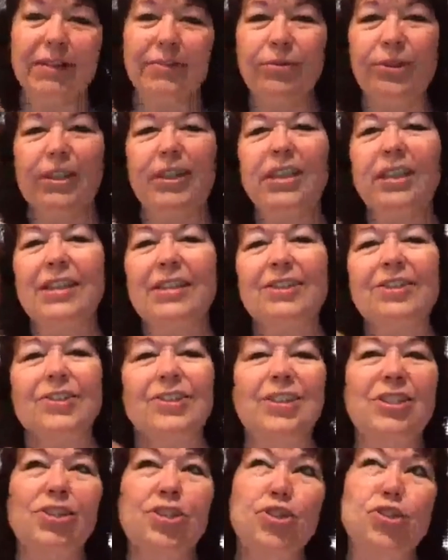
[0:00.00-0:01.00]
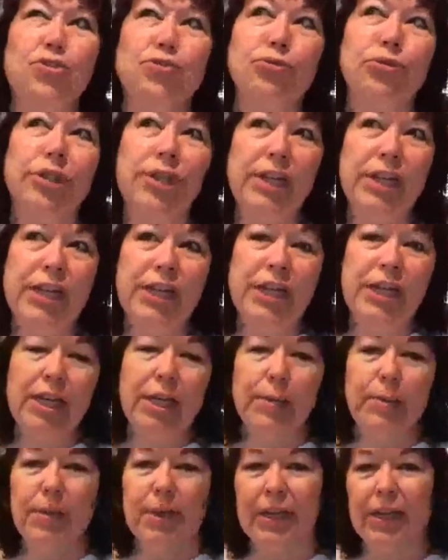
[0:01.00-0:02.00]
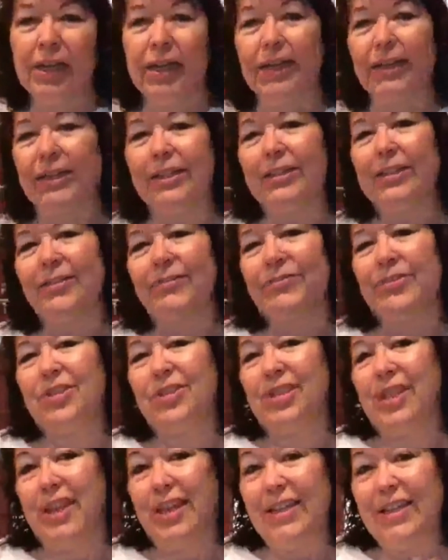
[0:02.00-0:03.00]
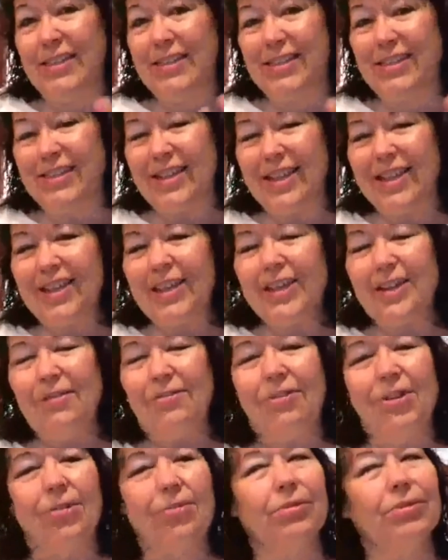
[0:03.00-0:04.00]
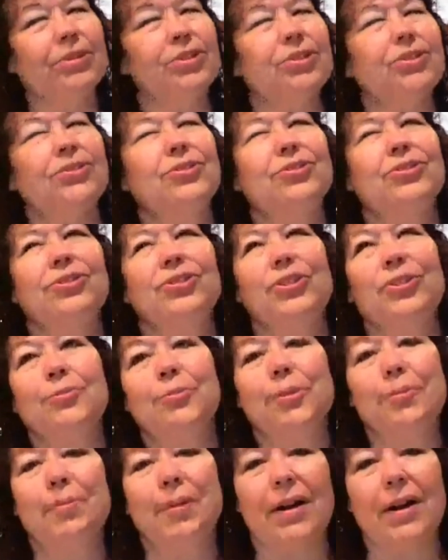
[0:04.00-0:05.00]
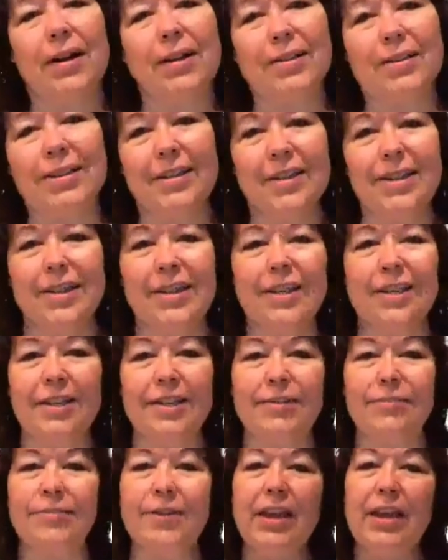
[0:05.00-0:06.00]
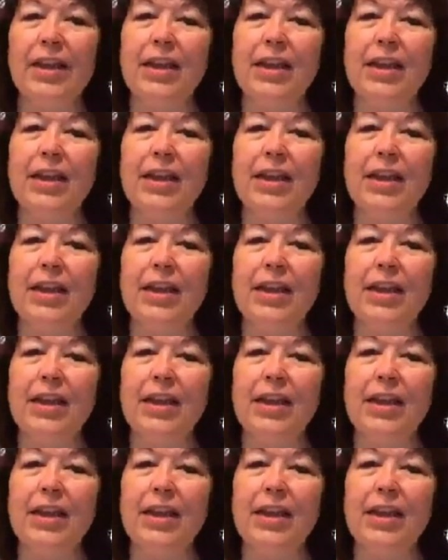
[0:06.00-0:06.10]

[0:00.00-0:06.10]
And we get into these dreamy kinds of states where we're just super positive.